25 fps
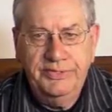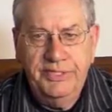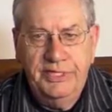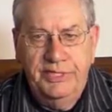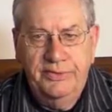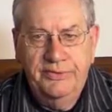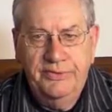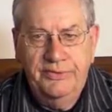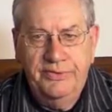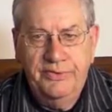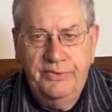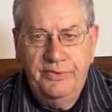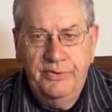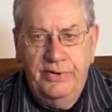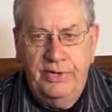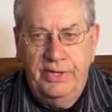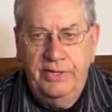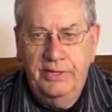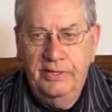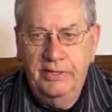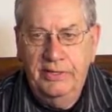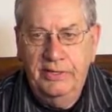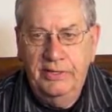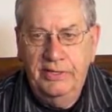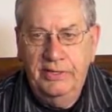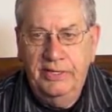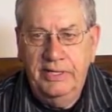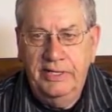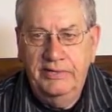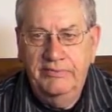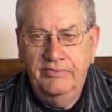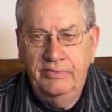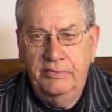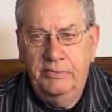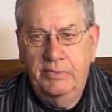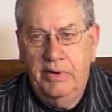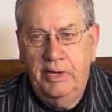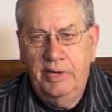1030, and
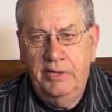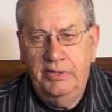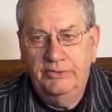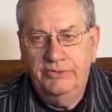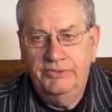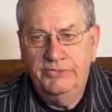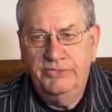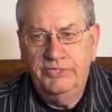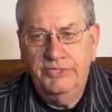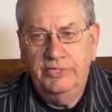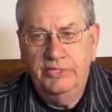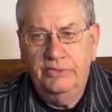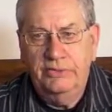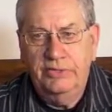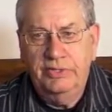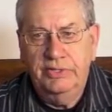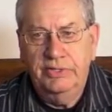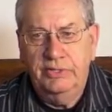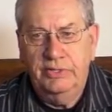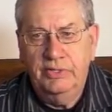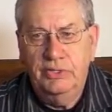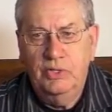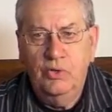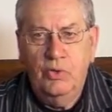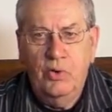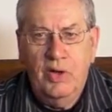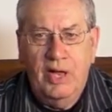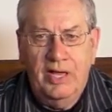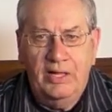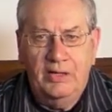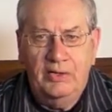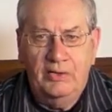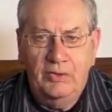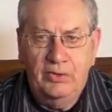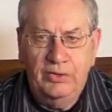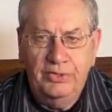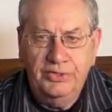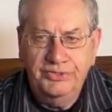even mild steel and low
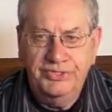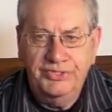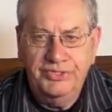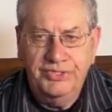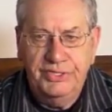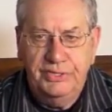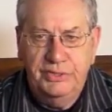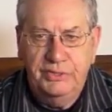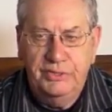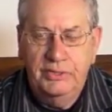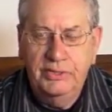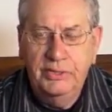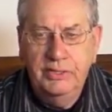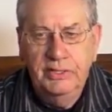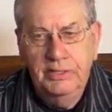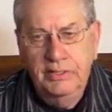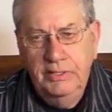alloy steel.